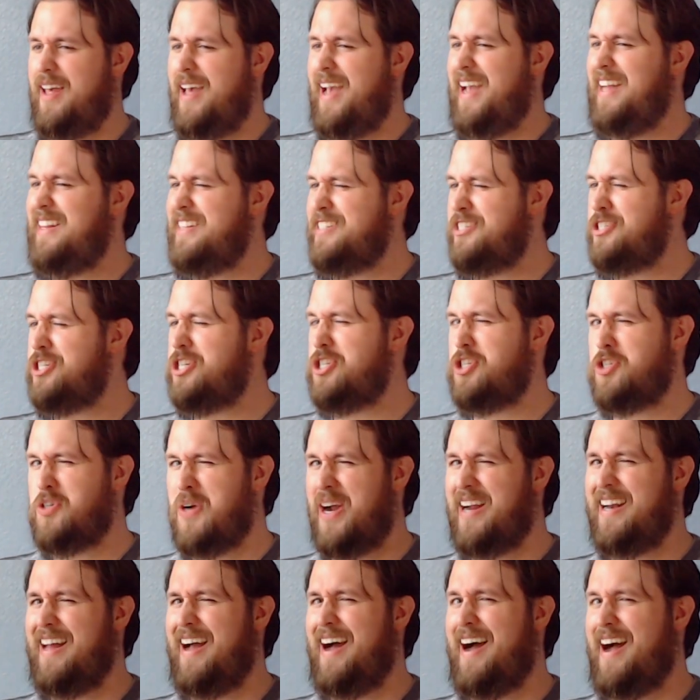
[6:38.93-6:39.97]
hey, let's just
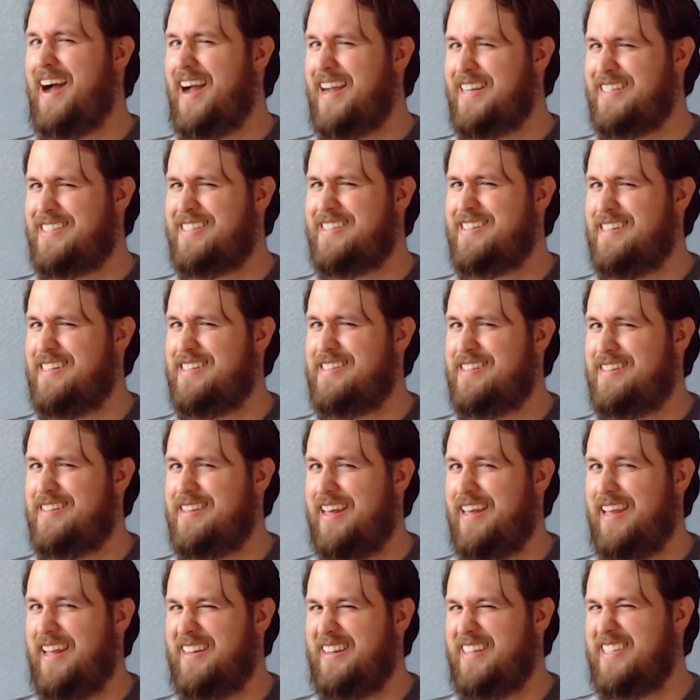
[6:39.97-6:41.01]
try to ice this
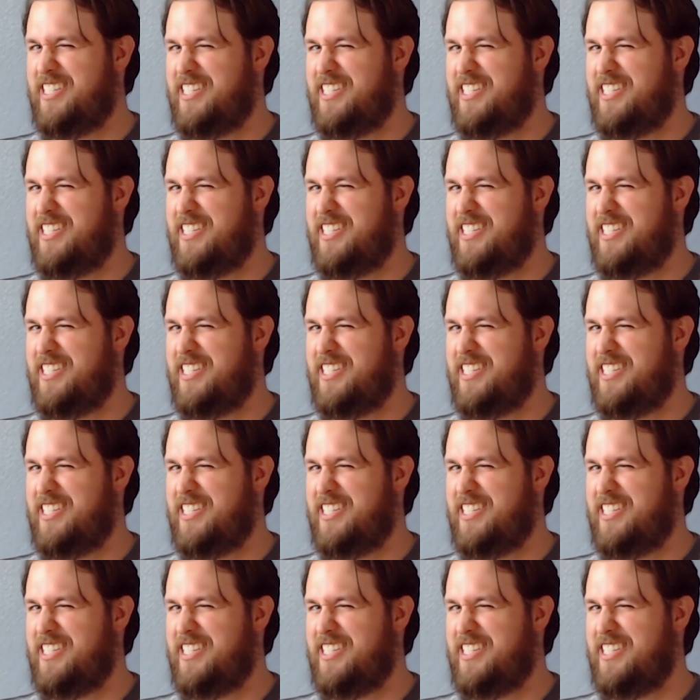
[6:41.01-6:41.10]
thing.